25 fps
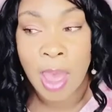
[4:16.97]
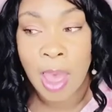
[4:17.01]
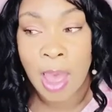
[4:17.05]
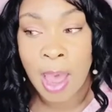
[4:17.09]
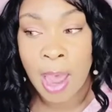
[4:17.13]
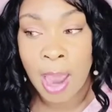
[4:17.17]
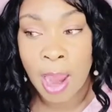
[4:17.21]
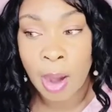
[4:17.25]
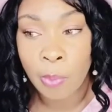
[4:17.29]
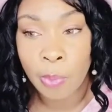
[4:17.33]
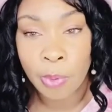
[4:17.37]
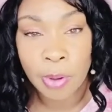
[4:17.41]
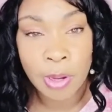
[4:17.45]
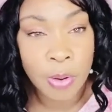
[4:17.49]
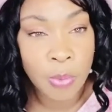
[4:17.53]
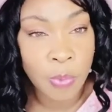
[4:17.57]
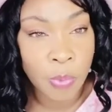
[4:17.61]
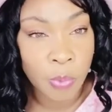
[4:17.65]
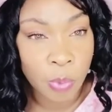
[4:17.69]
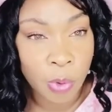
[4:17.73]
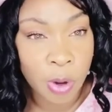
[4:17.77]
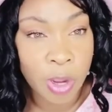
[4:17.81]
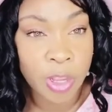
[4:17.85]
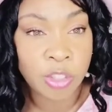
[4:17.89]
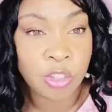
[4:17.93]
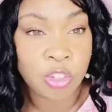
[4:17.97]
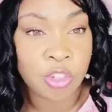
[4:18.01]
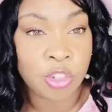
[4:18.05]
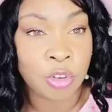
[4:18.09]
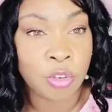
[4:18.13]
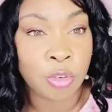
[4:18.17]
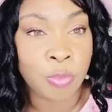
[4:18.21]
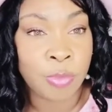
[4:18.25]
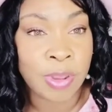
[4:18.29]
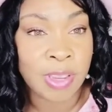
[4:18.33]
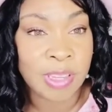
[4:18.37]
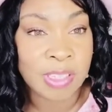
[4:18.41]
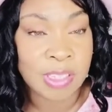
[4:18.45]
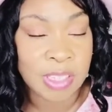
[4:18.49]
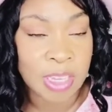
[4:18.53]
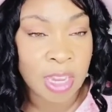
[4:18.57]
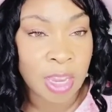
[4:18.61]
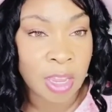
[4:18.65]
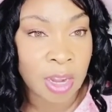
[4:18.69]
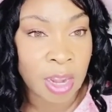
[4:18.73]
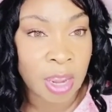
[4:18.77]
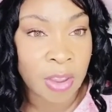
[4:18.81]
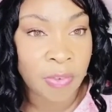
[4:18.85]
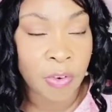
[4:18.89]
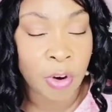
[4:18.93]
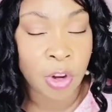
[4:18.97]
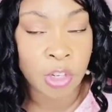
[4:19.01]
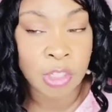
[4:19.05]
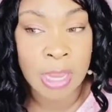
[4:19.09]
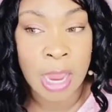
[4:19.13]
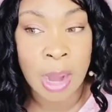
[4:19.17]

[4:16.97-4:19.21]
I really want to be a CNA first.